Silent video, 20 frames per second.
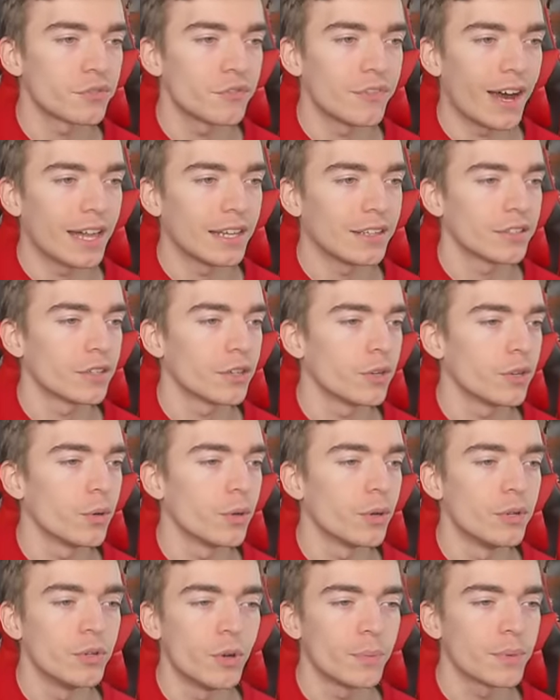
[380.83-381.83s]
of
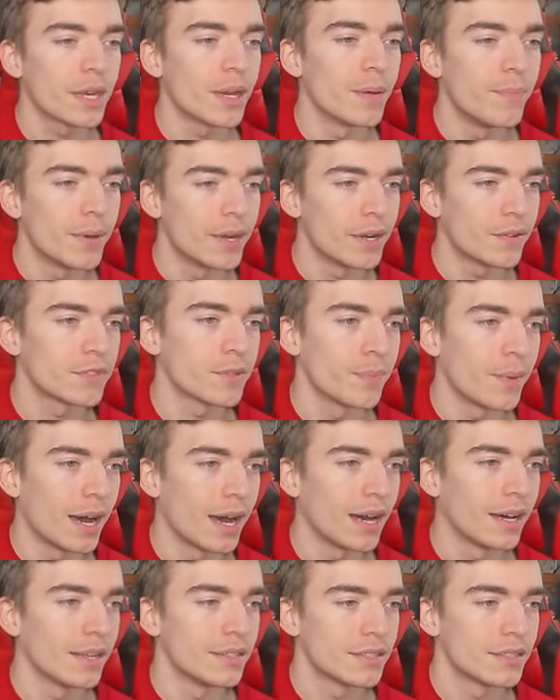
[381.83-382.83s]
value, normally a bit of
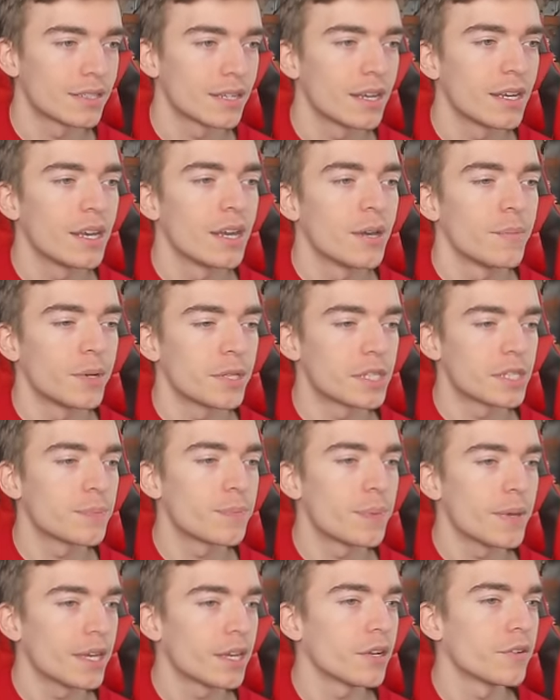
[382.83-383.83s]
demand. But
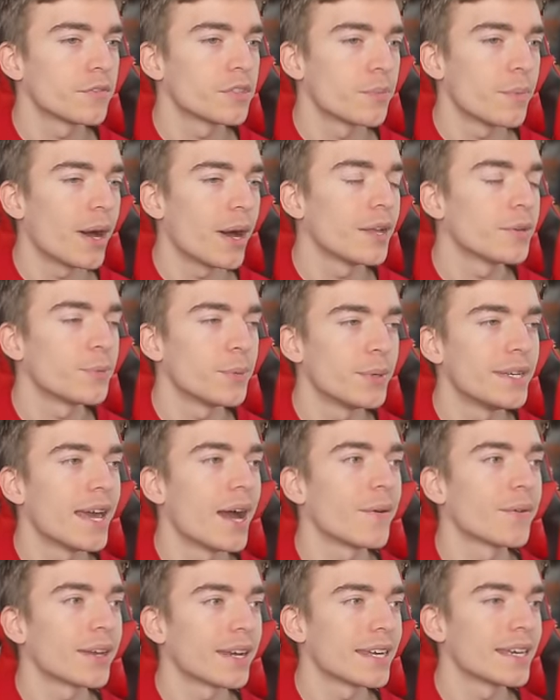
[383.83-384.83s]
speaking of demand, we're
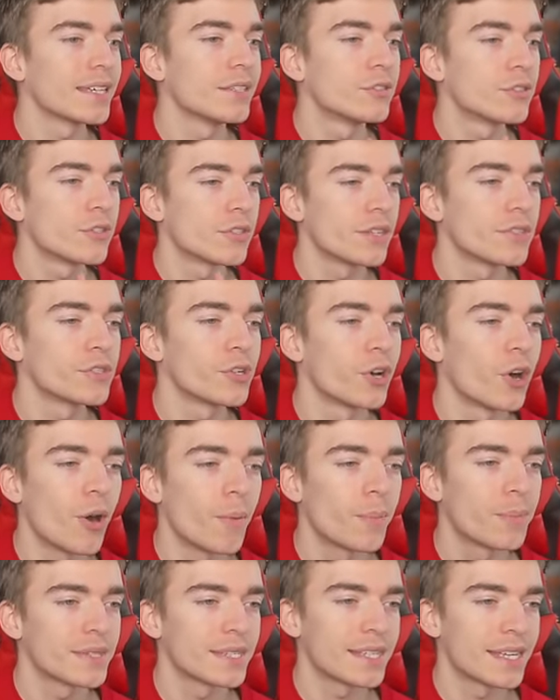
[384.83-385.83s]
now getting into the
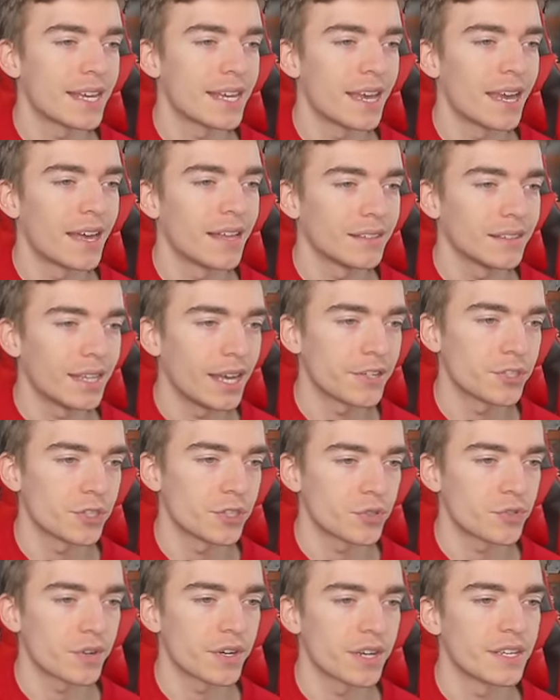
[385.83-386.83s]
top tier
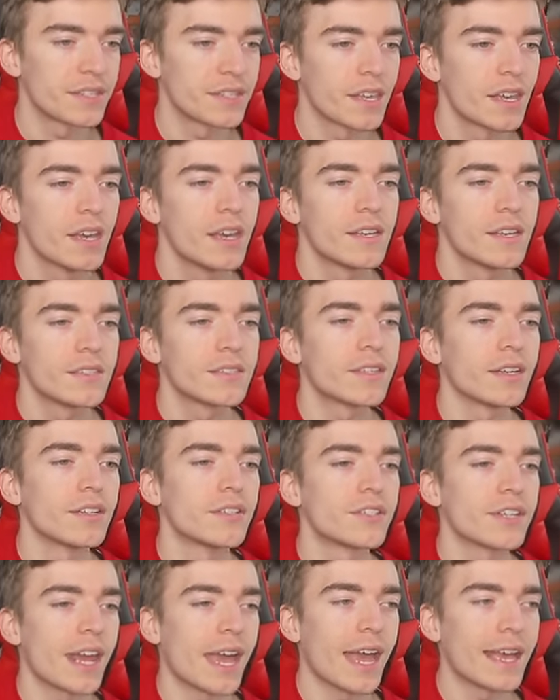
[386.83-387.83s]
legendaries,
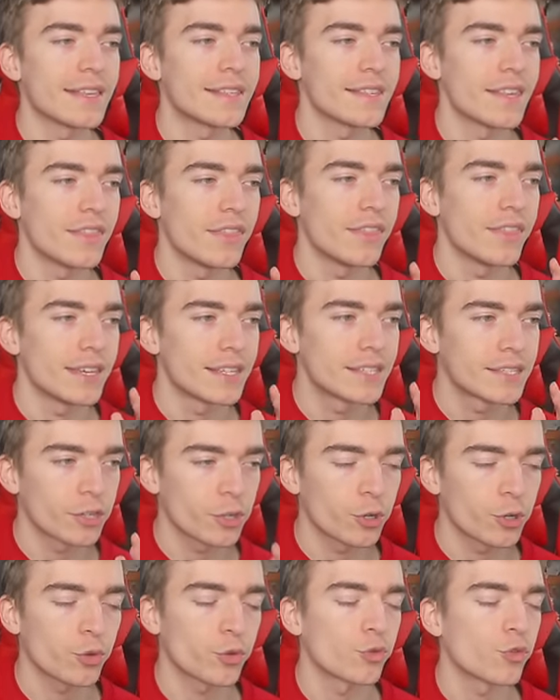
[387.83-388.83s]
such as this
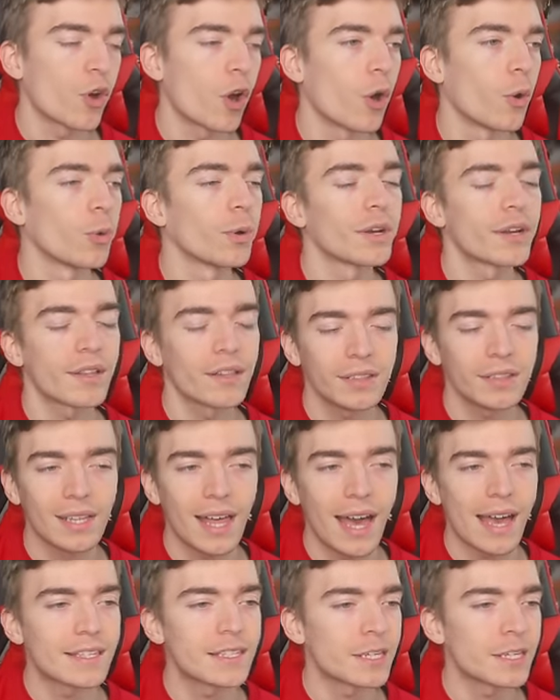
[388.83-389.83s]
Crow.
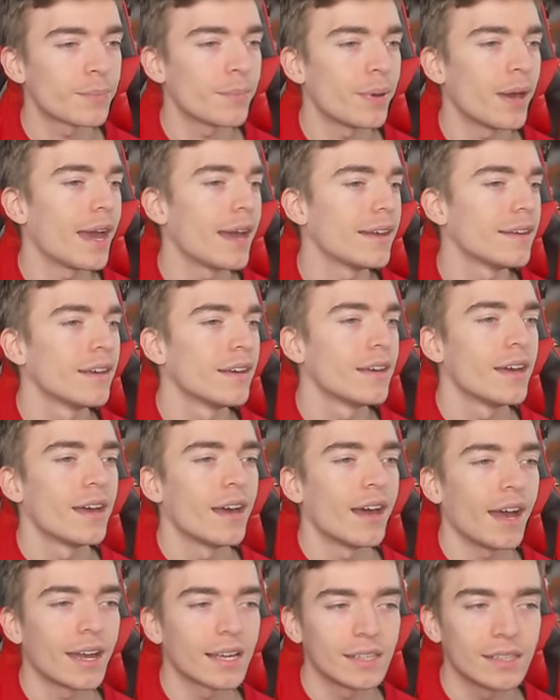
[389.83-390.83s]
Classic pet.
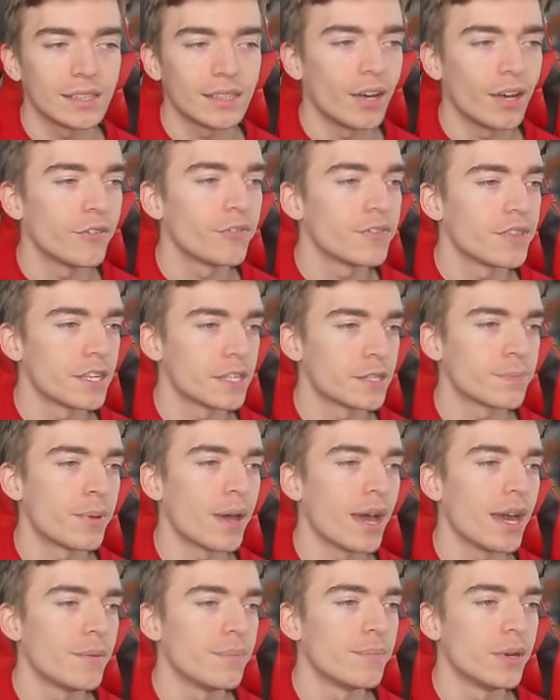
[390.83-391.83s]
I love this
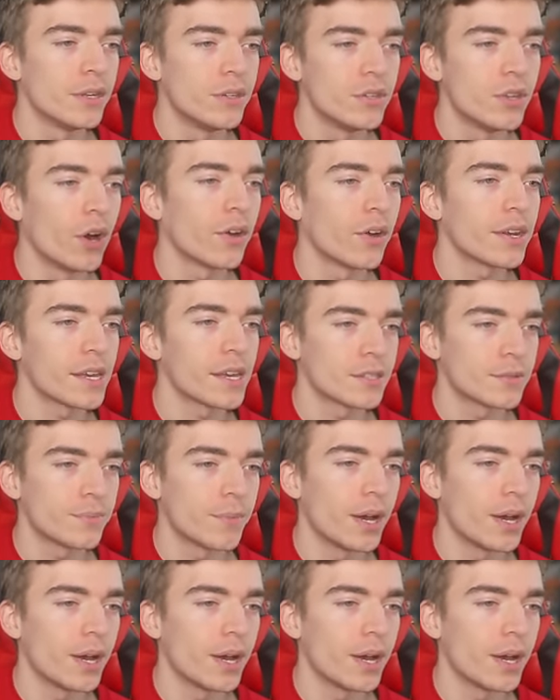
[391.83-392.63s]
pet, but not as